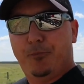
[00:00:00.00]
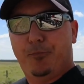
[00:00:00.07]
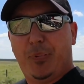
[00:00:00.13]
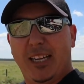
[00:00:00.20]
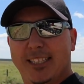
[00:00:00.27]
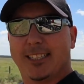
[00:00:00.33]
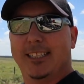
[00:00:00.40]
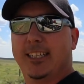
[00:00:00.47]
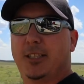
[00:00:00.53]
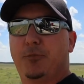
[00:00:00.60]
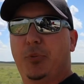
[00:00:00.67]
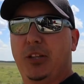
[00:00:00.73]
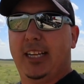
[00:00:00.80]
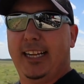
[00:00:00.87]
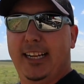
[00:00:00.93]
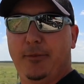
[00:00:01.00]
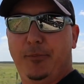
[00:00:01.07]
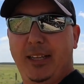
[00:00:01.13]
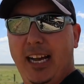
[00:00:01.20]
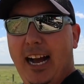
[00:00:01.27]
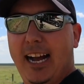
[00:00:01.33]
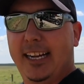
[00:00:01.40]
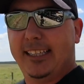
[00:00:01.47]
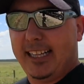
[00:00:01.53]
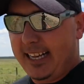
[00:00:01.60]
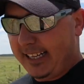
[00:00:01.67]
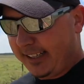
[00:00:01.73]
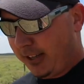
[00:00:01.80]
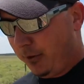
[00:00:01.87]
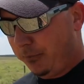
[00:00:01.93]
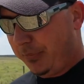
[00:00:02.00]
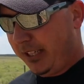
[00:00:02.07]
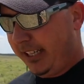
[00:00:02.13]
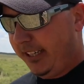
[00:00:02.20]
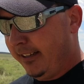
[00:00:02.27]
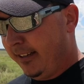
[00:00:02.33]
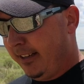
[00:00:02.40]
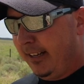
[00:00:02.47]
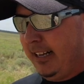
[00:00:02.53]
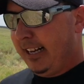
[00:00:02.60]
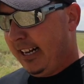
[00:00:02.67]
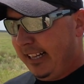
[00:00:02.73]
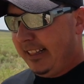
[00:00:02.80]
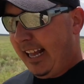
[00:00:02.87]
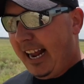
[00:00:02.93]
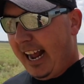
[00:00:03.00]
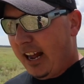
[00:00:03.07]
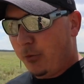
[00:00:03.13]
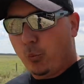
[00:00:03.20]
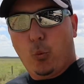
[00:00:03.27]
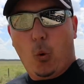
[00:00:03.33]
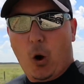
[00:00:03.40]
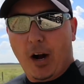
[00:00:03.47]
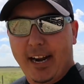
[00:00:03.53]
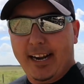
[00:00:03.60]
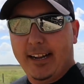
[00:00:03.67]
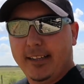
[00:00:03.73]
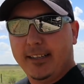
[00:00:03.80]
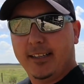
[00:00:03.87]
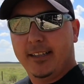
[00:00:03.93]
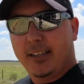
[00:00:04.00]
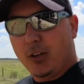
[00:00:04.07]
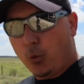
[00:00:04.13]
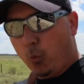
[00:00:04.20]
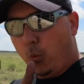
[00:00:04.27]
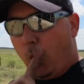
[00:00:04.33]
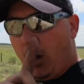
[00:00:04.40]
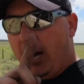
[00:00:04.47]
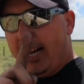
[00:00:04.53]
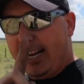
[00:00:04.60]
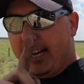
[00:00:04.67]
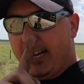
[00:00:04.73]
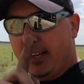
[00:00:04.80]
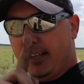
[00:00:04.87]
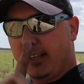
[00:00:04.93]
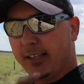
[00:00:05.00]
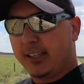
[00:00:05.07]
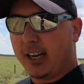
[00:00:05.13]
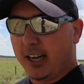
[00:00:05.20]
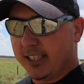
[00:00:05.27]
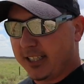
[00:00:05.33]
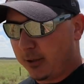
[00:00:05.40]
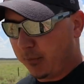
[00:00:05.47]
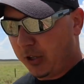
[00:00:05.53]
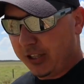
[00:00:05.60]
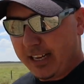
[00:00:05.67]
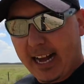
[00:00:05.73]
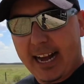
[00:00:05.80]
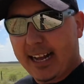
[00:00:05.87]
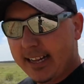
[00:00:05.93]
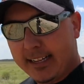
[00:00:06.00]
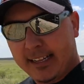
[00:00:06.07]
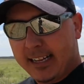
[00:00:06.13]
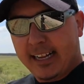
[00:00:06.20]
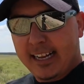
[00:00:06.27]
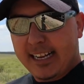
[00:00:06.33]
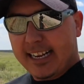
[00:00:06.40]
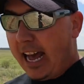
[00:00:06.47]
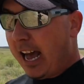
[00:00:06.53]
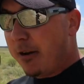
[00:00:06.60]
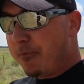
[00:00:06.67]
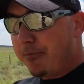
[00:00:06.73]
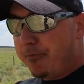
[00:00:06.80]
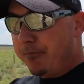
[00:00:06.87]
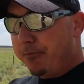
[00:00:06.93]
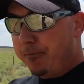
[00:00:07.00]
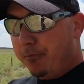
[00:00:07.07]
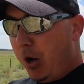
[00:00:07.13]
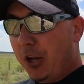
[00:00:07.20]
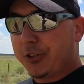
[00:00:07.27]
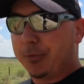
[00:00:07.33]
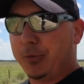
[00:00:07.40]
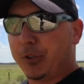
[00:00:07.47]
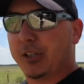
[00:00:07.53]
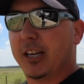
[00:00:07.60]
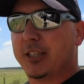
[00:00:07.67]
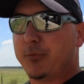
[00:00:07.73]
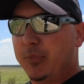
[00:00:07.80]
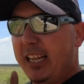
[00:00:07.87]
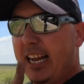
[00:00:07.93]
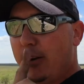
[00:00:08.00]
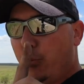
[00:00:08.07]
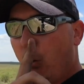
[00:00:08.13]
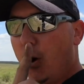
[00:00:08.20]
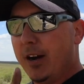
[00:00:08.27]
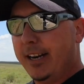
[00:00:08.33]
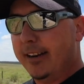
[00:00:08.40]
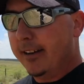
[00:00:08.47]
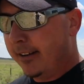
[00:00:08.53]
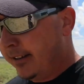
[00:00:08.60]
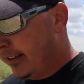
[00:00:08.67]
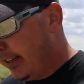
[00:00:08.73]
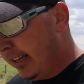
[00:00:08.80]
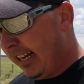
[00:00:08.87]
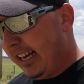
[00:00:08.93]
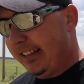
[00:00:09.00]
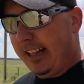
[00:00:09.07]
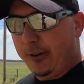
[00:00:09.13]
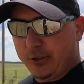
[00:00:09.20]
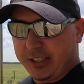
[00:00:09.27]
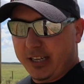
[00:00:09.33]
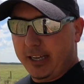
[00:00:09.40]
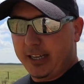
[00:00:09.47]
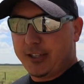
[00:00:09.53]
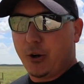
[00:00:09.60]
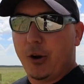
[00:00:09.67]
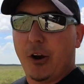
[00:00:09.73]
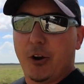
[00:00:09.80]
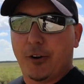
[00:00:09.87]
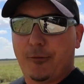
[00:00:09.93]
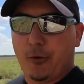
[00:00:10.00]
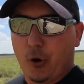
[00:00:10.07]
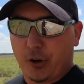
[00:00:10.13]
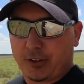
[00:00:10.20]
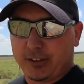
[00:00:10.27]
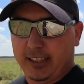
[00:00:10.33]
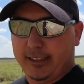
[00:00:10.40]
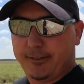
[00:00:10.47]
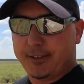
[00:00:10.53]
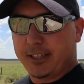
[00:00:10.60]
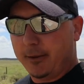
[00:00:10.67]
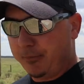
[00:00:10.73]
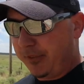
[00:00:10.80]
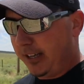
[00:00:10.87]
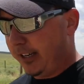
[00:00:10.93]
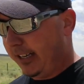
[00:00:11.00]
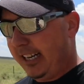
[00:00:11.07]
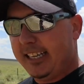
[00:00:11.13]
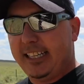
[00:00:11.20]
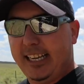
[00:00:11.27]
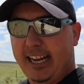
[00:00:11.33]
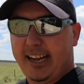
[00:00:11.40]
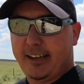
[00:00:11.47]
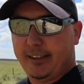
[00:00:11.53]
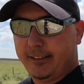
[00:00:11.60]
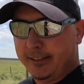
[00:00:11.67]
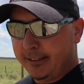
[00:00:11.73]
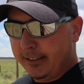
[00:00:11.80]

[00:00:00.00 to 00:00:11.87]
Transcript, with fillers: business plan behind that company. They had one customer, not multiple customers. They had one, and that was Toyota forklifts up there in Indiana.